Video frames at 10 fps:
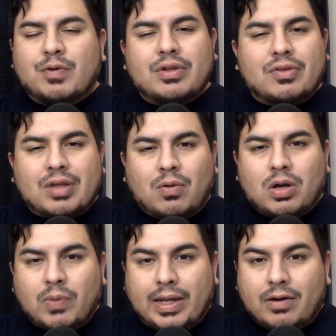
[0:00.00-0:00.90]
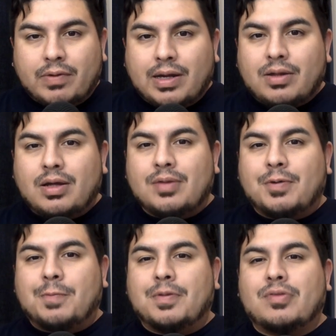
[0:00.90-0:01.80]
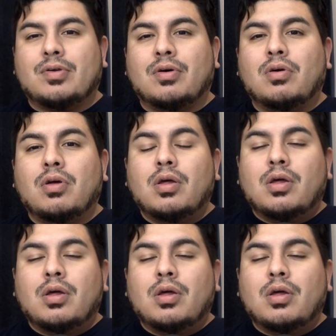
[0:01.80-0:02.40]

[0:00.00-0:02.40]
Pereira does not want to wait around up until